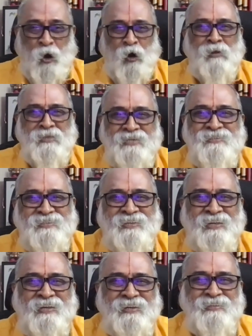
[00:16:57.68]
All
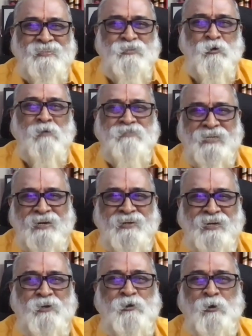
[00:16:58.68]
these things you have
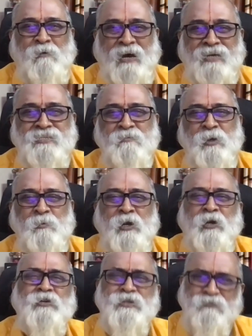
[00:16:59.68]
stated, you have asked me
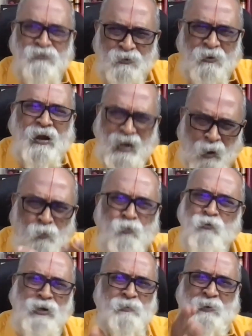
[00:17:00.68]
because of your
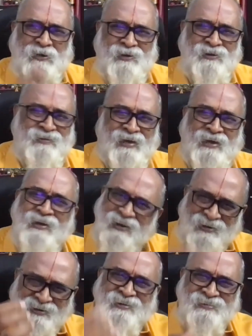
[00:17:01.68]
love for me. I
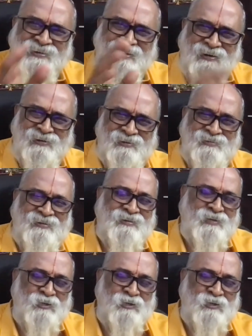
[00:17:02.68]
can understand.